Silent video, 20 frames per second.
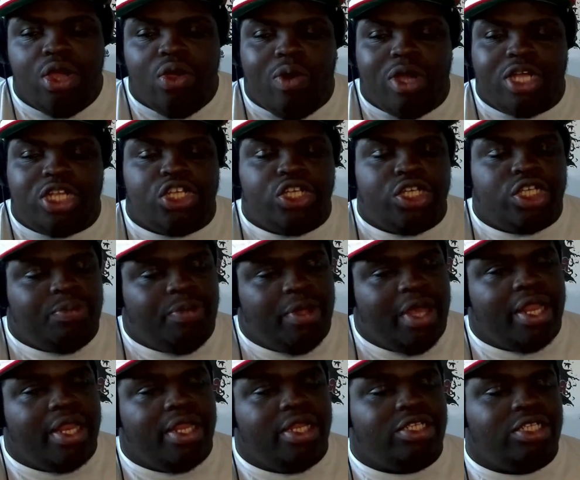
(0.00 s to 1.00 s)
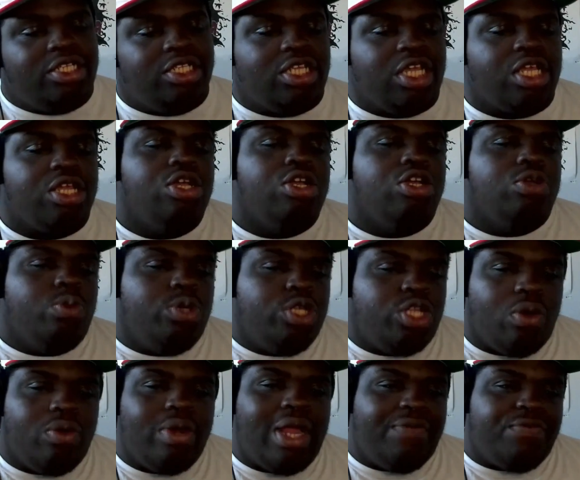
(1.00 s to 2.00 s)
where she explained, and it's just like, we
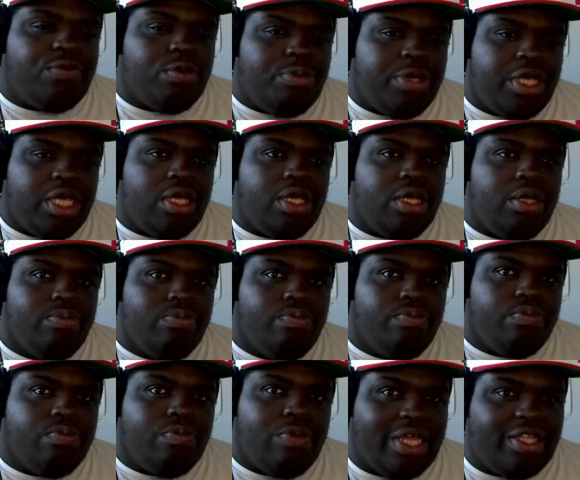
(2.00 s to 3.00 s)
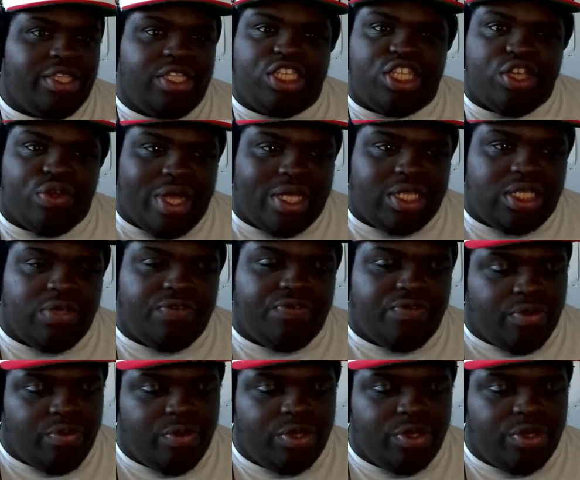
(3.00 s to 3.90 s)
don't have to be, like, this aggressive.